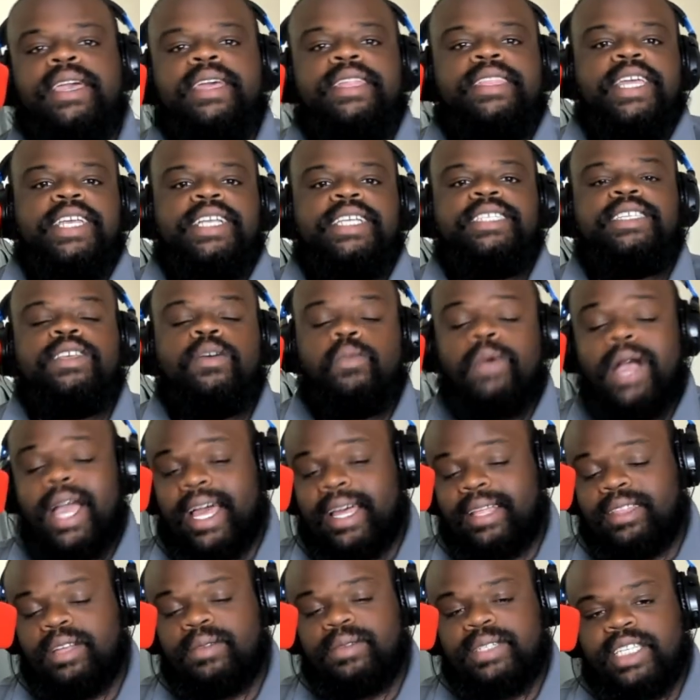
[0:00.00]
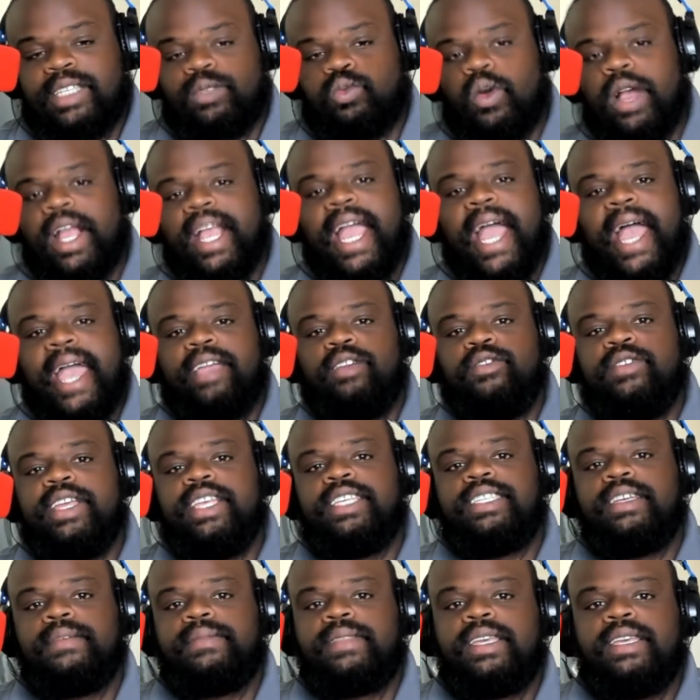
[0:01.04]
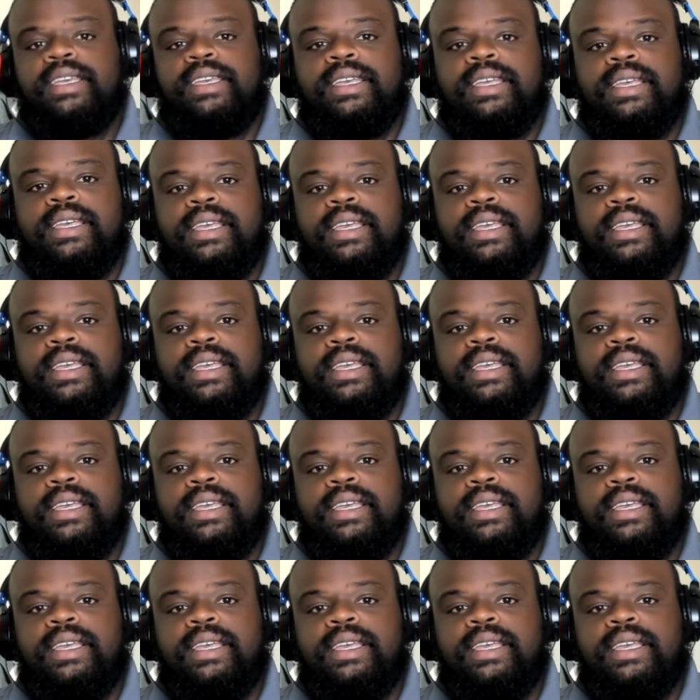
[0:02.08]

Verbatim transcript: They just said, wow, there was this one guy who did something.